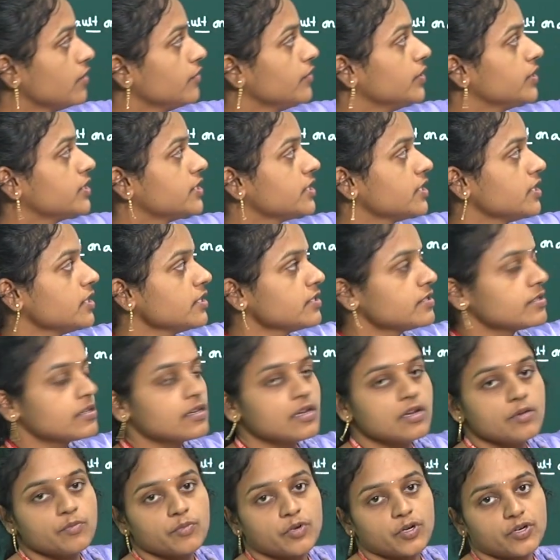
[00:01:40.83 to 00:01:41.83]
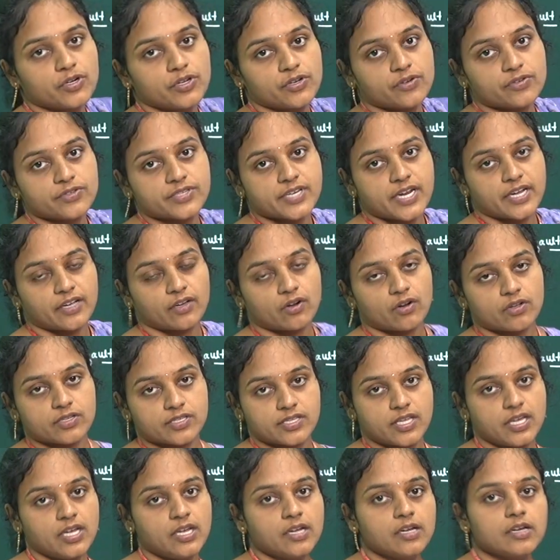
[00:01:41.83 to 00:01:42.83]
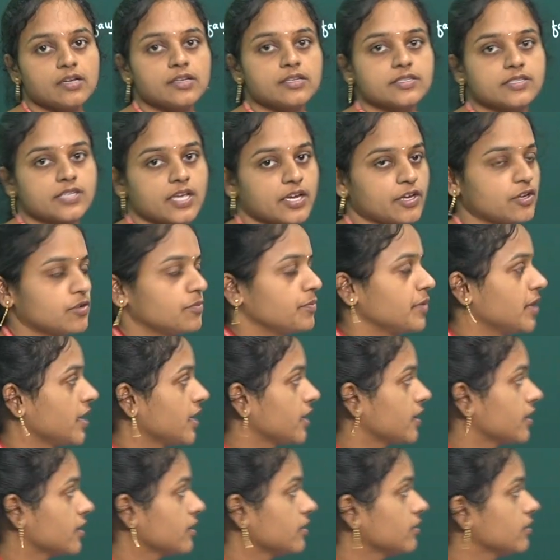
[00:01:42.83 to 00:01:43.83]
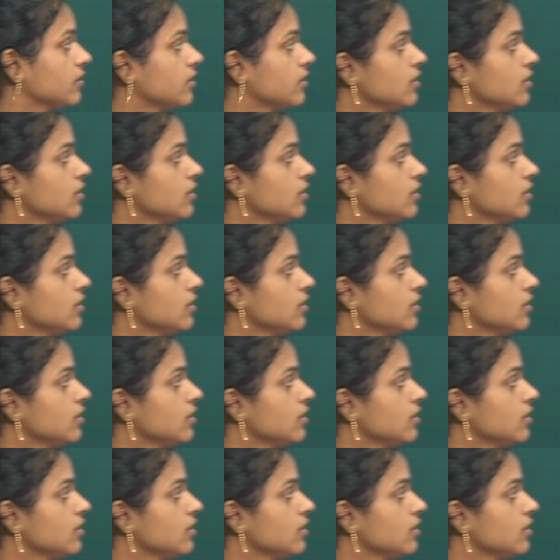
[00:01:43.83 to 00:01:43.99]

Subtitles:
which is produced across the circuit breaker.